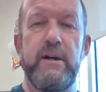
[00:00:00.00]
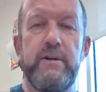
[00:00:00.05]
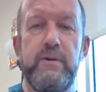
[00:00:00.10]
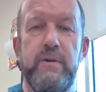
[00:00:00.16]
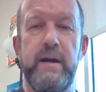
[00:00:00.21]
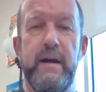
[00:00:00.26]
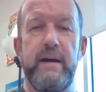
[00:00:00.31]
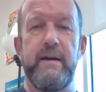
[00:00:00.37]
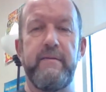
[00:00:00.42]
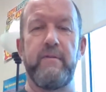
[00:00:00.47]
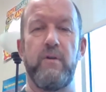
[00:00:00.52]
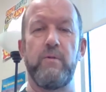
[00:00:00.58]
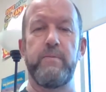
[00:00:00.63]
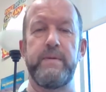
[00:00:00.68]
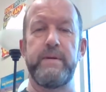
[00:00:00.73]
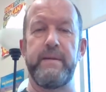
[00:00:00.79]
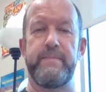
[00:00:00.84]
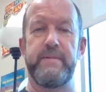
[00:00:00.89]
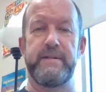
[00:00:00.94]
you have
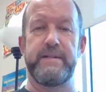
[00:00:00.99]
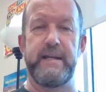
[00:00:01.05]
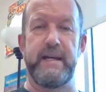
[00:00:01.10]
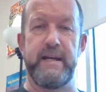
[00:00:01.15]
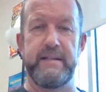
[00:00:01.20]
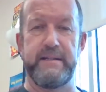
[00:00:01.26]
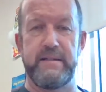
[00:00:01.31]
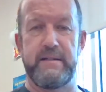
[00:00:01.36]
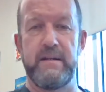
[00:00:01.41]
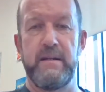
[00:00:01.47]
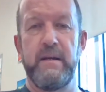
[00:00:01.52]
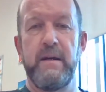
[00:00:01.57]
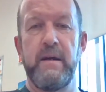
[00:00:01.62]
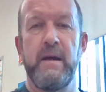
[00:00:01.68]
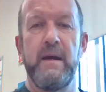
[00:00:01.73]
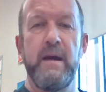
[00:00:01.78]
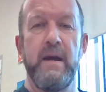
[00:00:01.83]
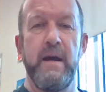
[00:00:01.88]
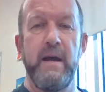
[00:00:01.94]
opened up the test,
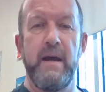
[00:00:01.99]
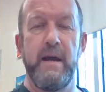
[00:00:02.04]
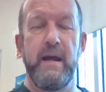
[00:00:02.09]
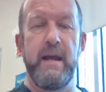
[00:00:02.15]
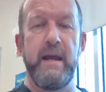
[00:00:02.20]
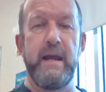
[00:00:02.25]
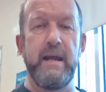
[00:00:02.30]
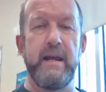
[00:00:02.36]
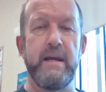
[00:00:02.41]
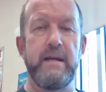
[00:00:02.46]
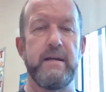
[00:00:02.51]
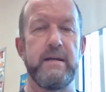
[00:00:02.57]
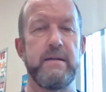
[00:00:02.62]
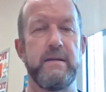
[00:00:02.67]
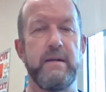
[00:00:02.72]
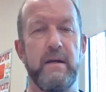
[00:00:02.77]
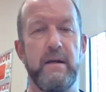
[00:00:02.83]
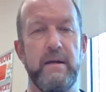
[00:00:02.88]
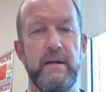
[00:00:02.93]

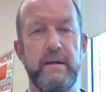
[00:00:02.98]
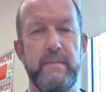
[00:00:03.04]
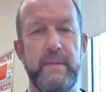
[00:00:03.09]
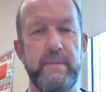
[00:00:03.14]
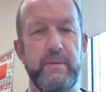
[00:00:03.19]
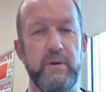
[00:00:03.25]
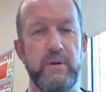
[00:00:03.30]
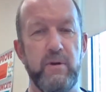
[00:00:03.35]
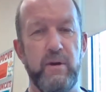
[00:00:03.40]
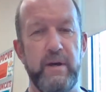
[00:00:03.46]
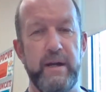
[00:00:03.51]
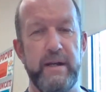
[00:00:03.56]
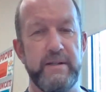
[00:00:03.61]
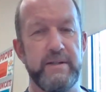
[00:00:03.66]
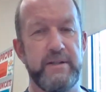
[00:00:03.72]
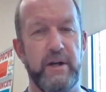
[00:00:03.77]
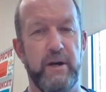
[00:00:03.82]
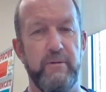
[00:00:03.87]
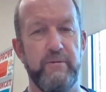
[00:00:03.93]
and I'm going to go ahead and
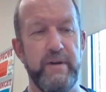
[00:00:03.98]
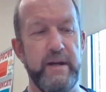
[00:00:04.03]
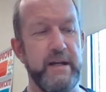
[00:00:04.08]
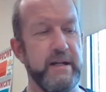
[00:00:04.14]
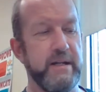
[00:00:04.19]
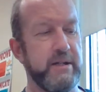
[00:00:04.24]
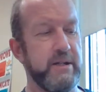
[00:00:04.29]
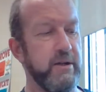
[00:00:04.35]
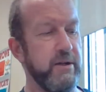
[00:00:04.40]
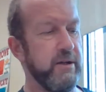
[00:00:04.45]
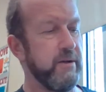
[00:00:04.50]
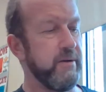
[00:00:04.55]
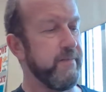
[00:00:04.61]
start reading it to you.